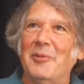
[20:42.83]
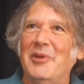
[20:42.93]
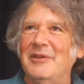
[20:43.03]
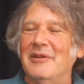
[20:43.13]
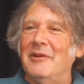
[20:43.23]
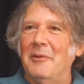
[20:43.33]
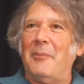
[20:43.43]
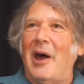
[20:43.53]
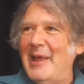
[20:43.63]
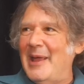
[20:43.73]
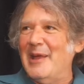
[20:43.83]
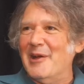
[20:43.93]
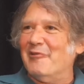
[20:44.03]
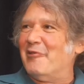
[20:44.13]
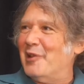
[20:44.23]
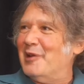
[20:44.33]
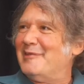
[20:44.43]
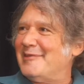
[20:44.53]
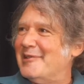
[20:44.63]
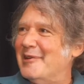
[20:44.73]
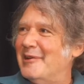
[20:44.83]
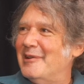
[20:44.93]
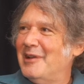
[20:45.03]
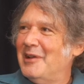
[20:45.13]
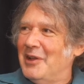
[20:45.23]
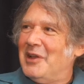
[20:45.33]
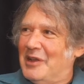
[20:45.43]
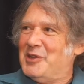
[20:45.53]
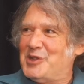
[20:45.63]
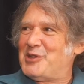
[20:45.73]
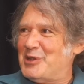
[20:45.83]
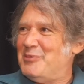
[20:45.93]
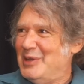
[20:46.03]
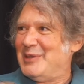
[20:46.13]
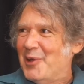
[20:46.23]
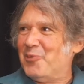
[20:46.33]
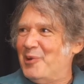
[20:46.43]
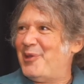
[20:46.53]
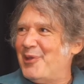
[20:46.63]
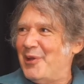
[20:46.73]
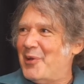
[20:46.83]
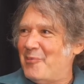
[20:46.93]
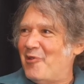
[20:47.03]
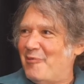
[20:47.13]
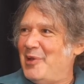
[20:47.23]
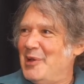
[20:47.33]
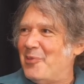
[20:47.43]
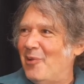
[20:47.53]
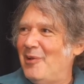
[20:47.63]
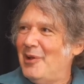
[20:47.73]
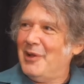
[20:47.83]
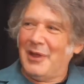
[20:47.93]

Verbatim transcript: I mean, paella in Valencia is to be done with a number of people,